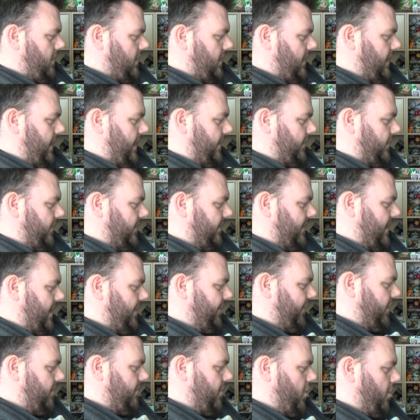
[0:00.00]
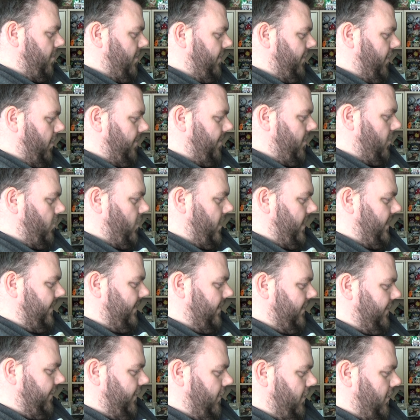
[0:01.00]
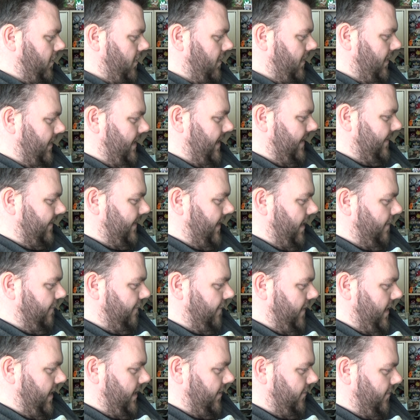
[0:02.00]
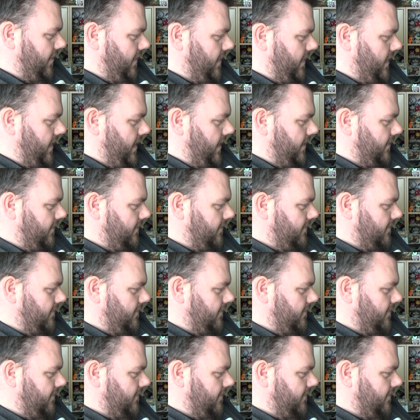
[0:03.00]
Okay, so it's time for the moment you've all been waiting for. Let's get Vader in there.